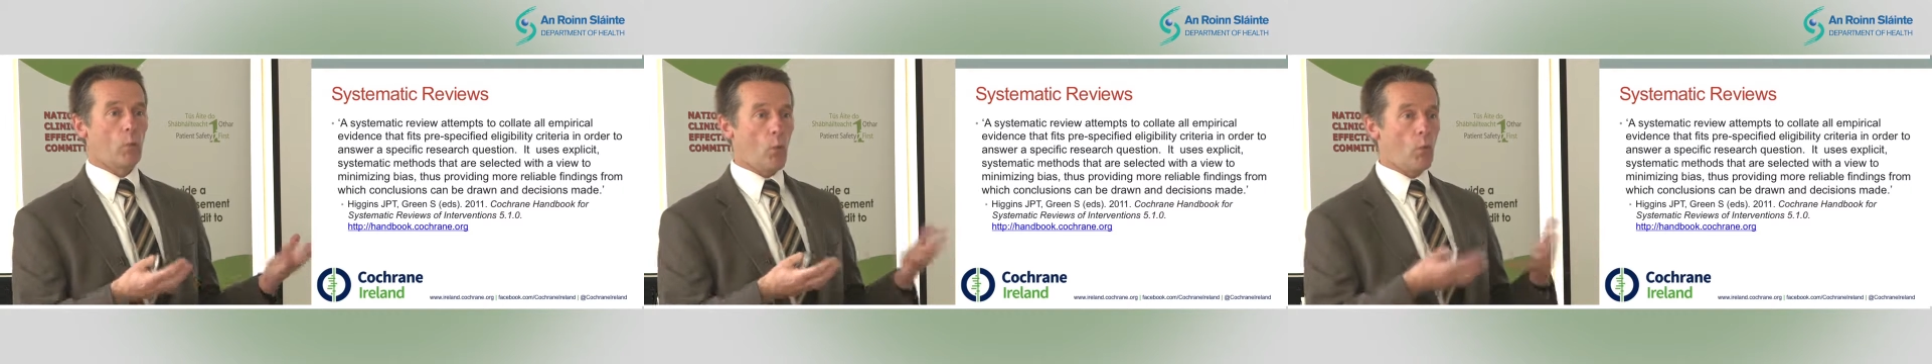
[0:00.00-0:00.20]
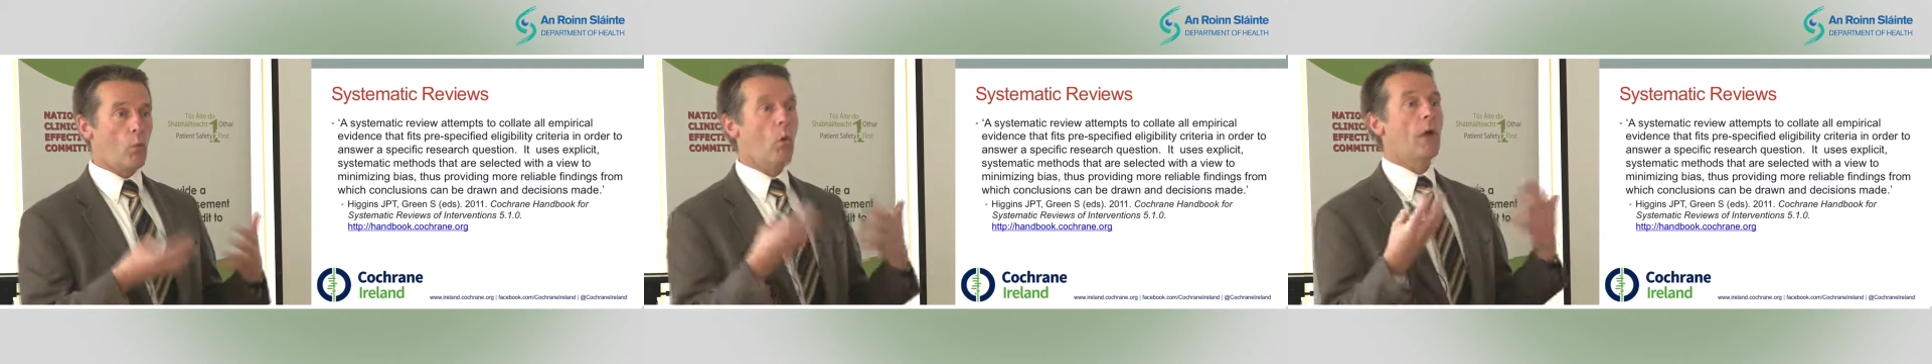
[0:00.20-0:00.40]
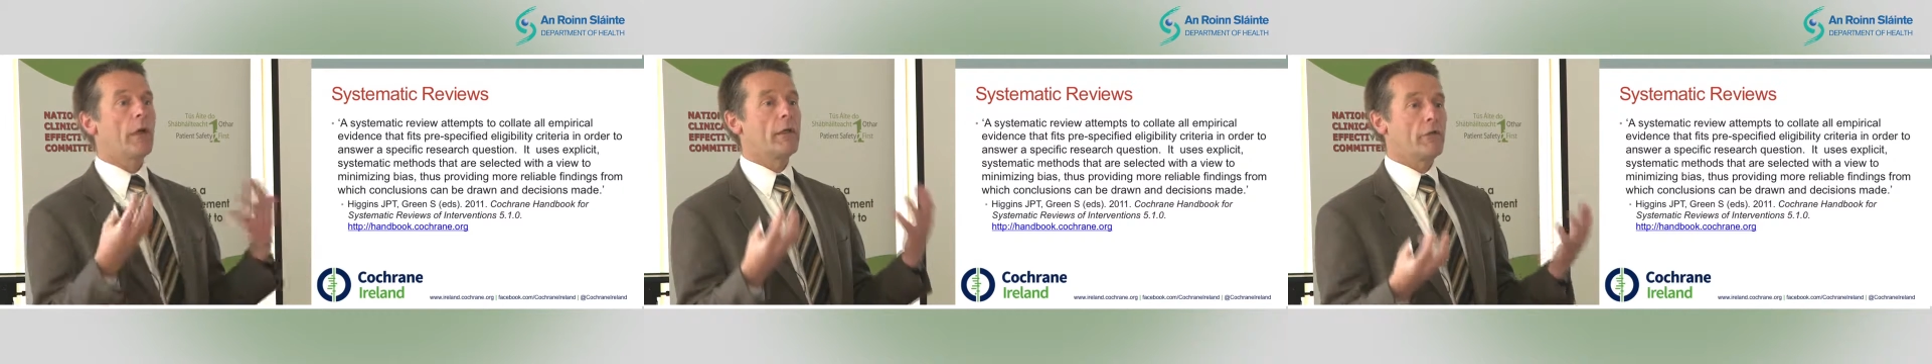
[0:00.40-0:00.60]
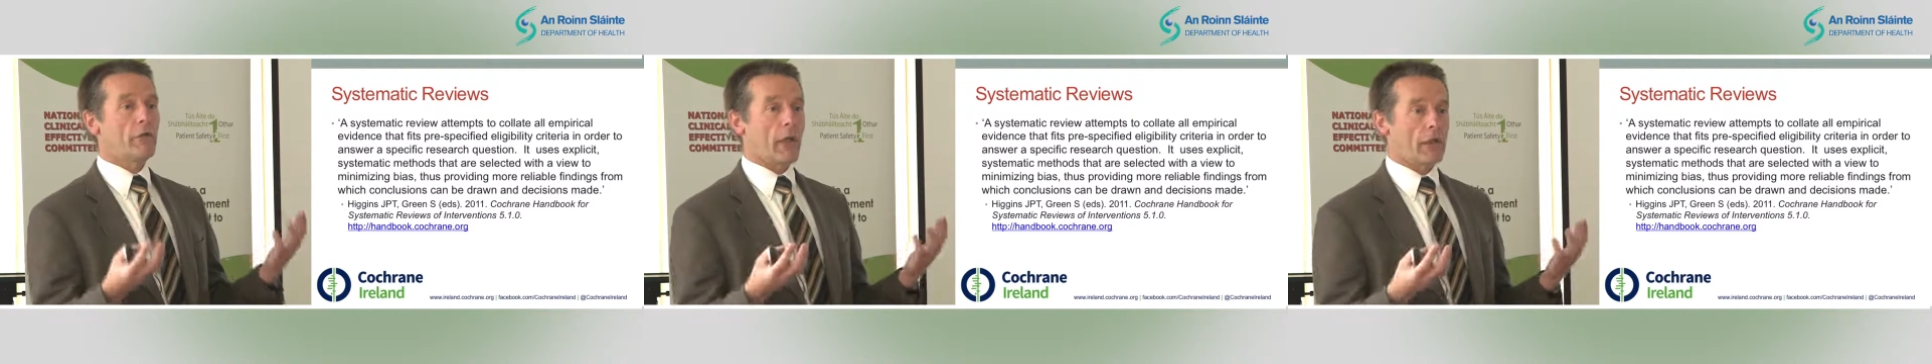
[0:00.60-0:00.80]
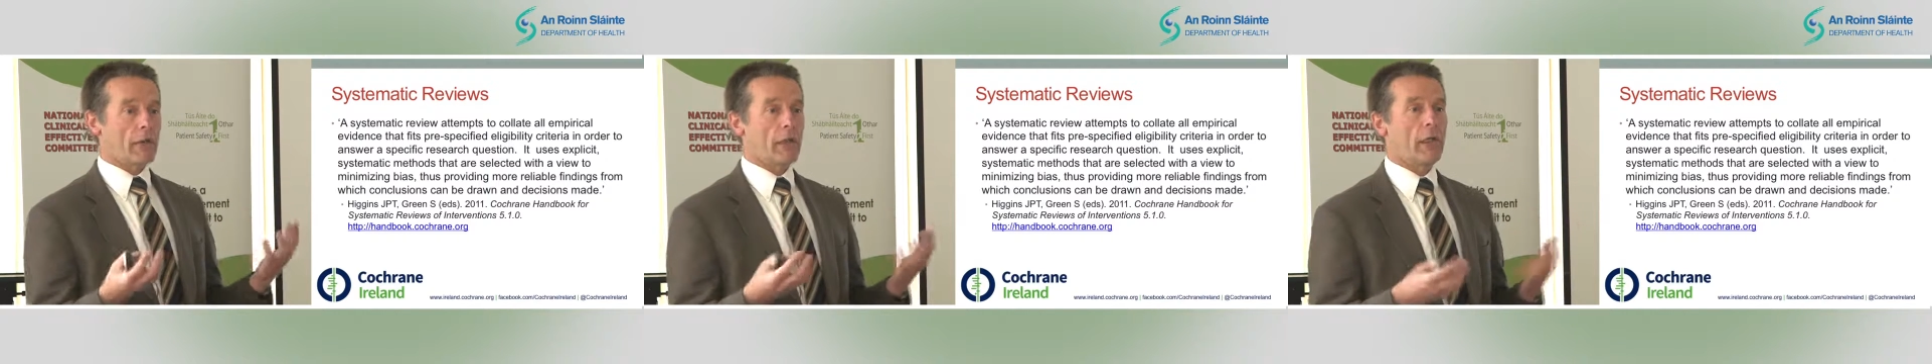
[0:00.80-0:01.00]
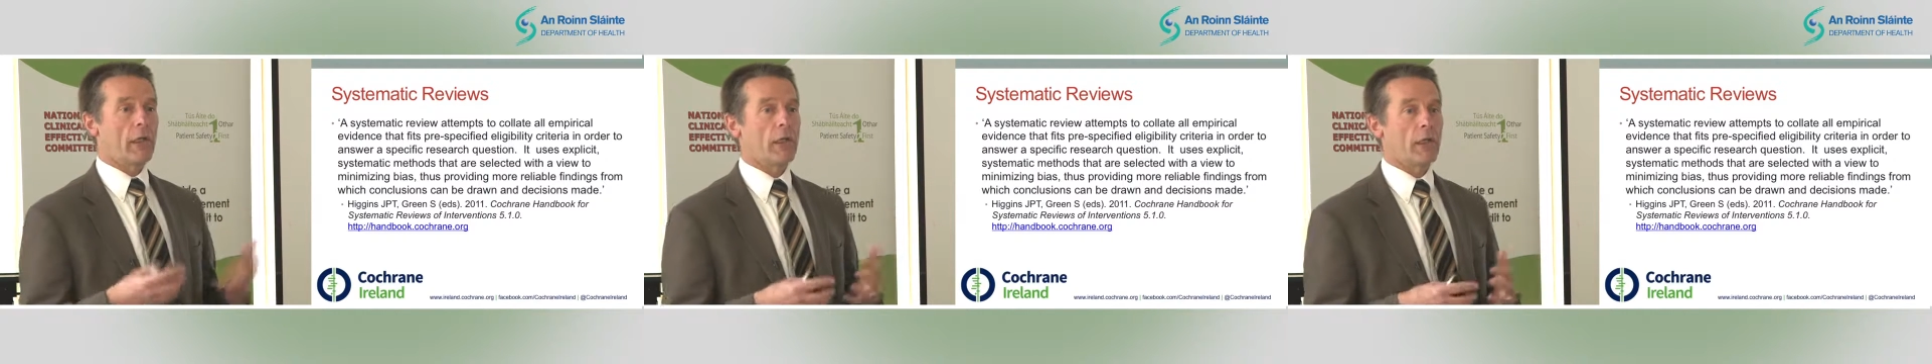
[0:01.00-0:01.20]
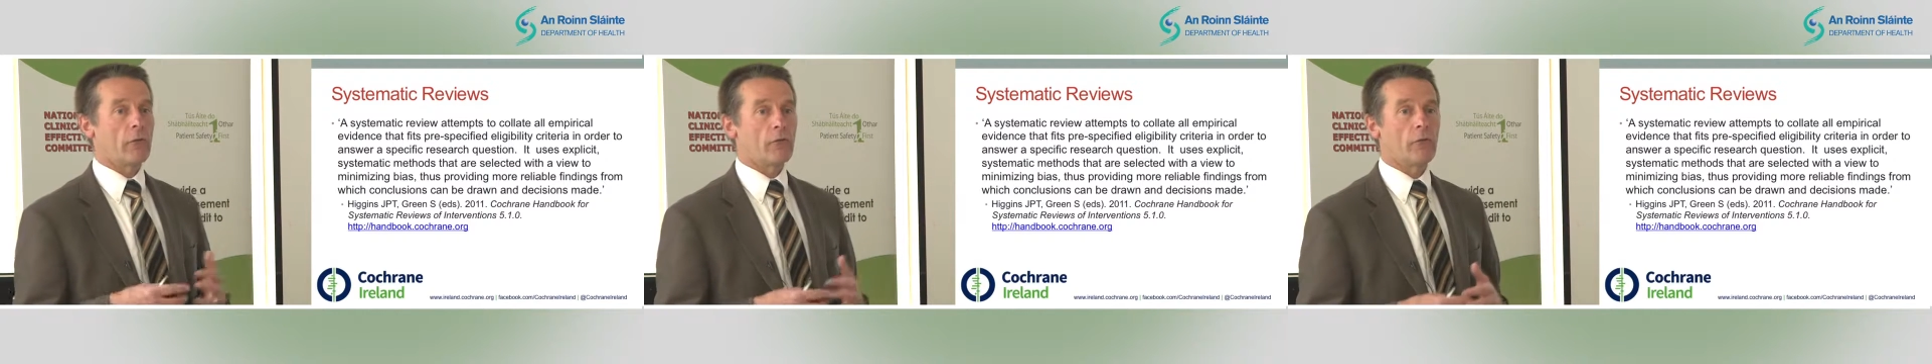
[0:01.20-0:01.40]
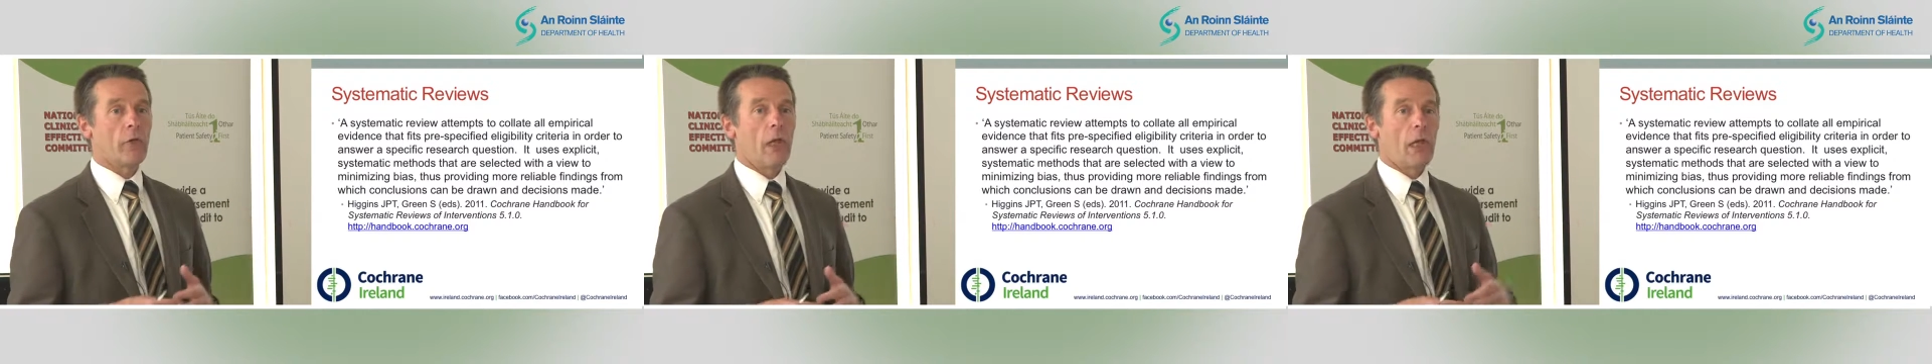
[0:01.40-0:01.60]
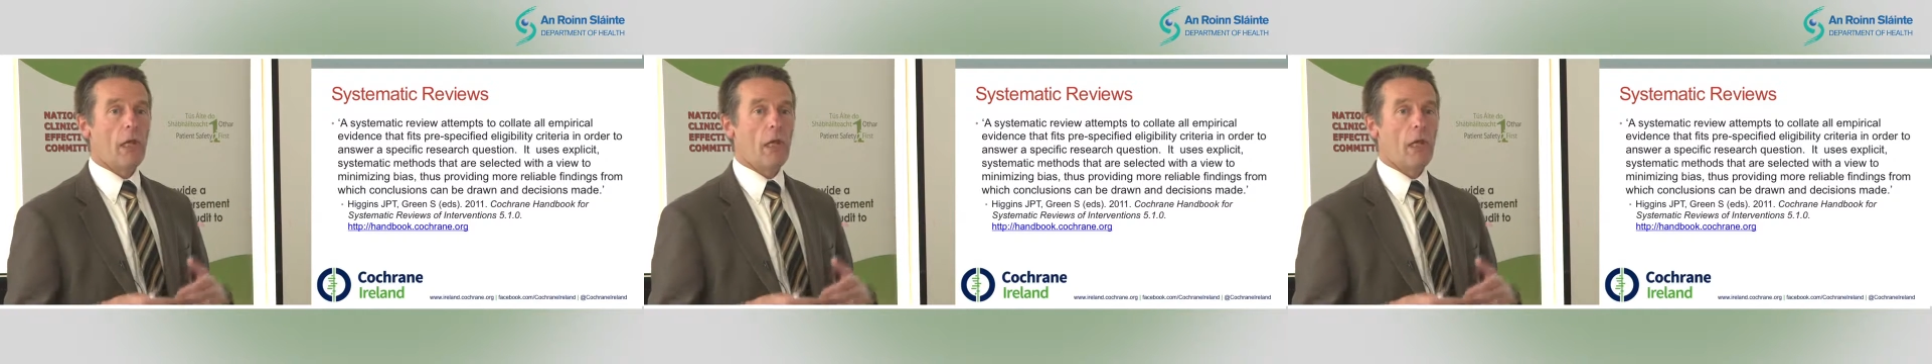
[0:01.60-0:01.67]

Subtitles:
Why is that the case?